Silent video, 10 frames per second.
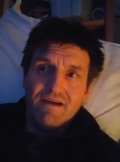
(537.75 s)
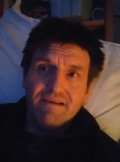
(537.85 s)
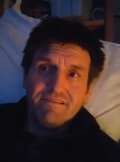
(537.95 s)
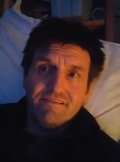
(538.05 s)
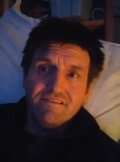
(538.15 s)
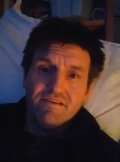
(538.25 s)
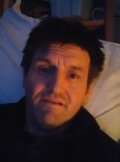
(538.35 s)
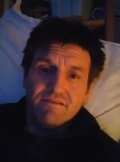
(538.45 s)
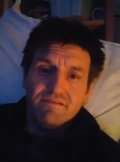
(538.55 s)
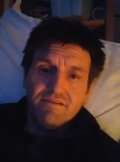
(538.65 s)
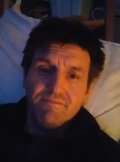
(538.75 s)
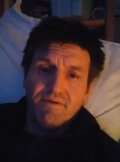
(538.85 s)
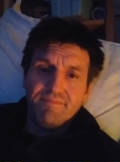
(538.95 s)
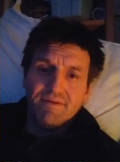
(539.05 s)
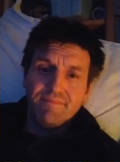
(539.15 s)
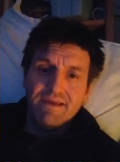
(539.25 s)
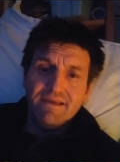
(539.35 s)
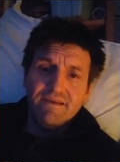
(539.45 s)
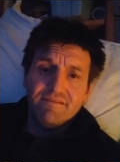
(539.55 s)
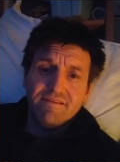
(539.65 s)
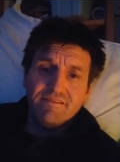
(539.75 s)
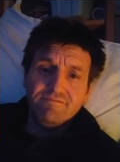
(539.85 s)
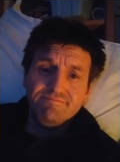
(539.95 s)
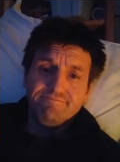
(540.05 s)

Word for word: access to the, to the public banking system.